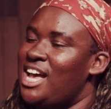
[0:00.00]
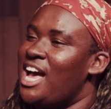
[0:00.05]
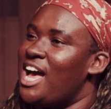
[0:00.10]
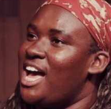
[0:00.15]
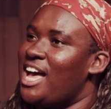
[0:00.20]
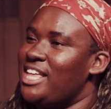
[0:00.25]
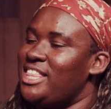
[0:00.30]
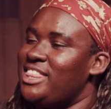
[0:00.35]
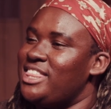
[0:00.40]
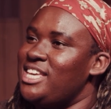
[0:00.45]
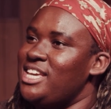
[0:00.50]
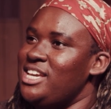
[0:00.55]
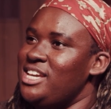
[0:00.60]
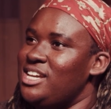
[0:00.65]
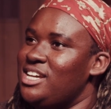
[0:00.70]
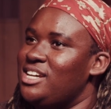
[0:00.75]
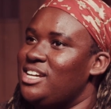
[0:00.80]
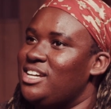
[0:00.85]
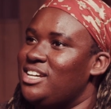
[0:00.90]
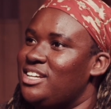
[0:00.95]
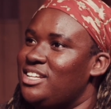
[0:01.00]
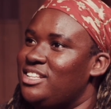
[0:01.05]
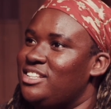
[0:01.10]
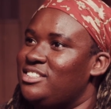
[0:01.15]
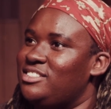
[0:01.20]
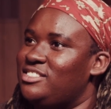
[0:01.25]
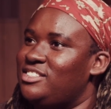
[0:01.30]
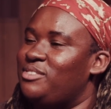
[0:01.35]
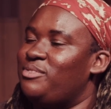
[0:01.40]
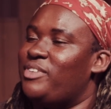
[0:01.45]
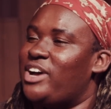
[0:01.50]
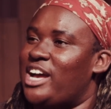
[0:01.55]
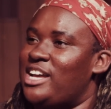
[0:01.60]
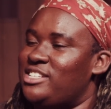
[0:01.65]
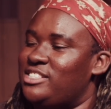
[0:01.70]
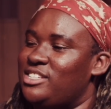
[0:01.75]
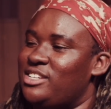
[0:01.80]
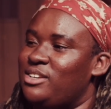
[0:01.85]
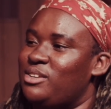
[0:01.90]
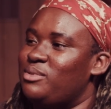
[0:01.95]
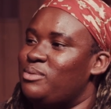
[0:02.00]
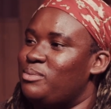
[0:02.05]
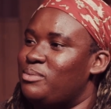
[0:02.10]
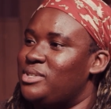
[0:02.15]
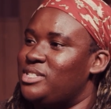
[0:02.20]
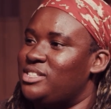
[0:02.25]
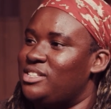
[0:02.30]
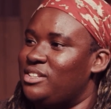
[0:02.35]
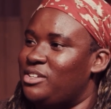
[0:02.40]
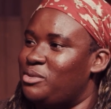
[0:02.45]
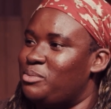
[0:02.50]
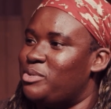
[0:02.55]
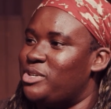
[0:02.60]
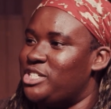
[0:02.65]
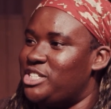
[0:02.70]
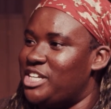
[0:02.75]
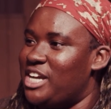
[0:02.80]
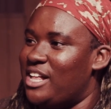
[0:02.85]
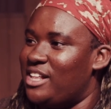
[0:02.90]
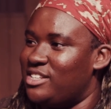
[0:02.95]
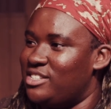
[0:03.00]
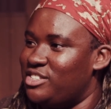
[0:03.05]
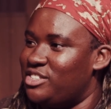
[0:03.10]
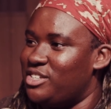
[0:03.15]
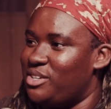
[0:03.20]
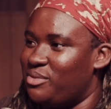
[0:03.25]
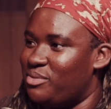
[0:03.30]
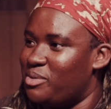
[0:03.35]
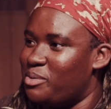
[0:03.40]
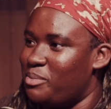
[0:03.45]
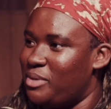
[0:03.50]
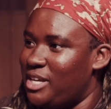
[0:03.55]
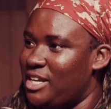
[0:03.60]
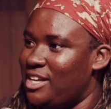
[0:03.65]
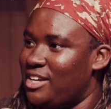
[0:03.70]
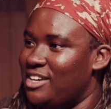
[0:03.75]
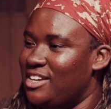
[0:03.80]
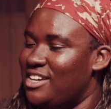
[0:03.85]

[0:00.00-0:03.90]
I think devising was a little more challenging for me